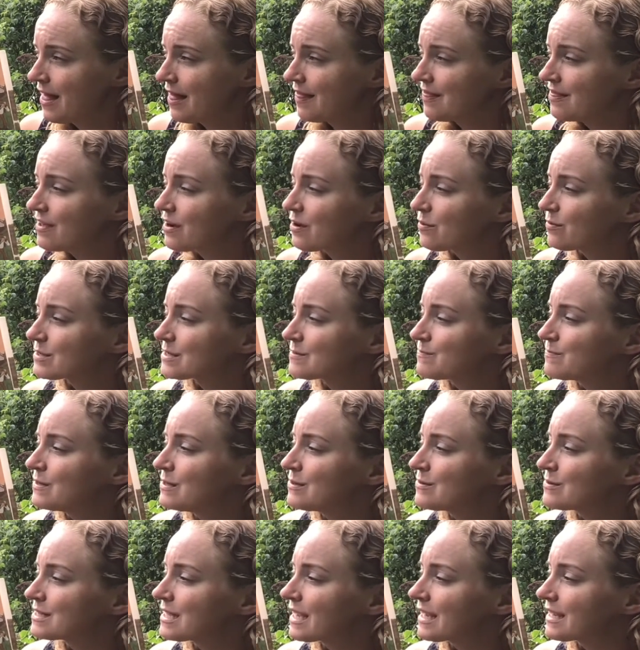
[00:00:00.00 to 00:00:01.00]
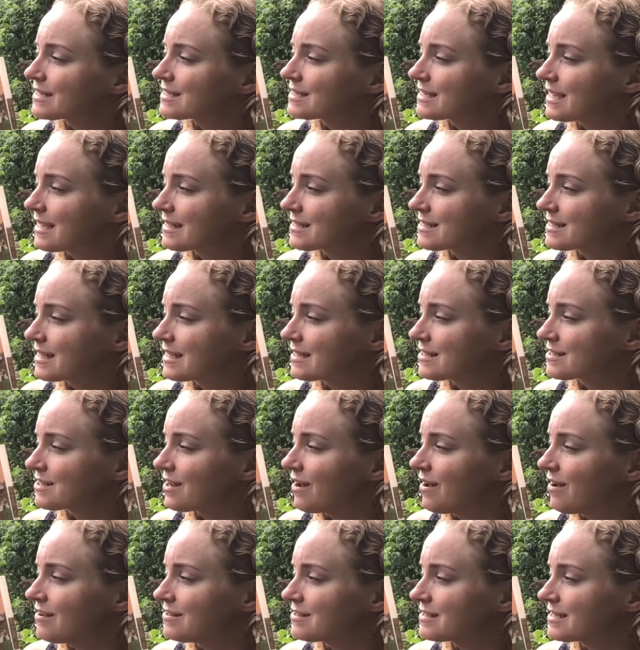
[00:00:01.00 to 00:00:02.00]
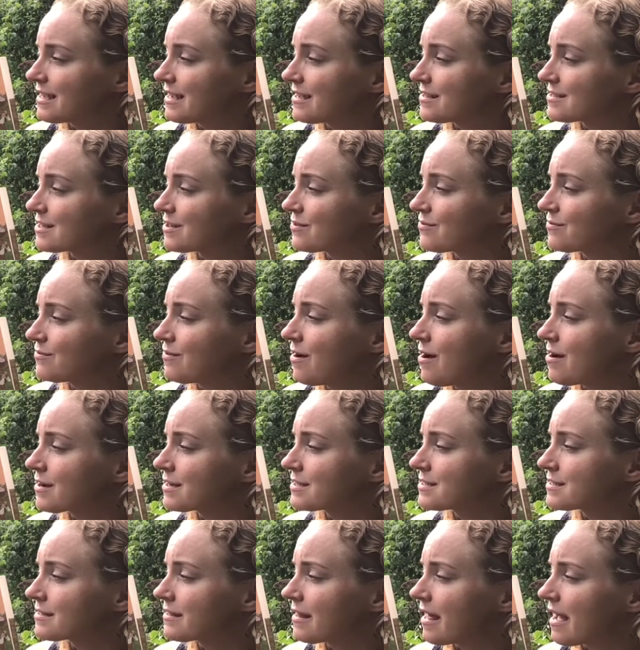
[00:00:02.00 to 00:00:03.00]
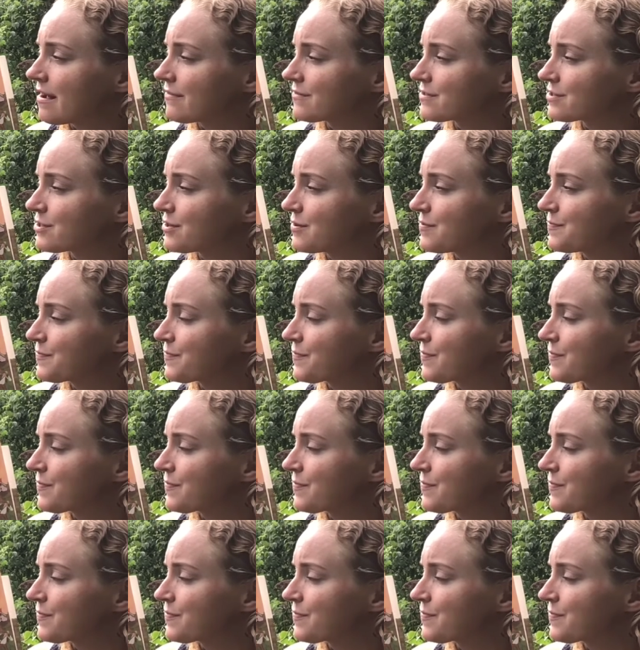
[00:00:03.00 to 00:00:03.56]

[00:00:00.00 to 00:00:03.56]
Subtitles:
There was music, dancing, tall tales, and raucous laughter